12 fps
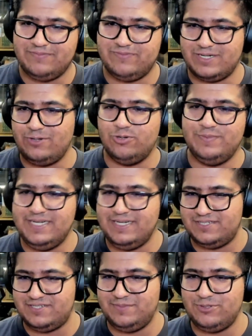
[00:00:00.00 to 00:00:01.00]
we're globally
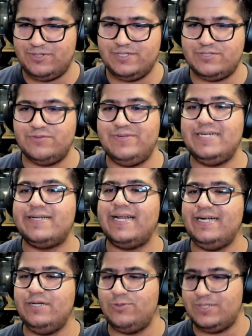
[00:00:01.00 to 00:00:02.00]
distributed, so we try
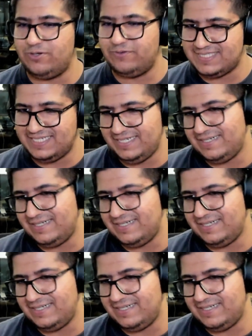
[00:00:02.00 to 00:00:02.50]
and do an offsite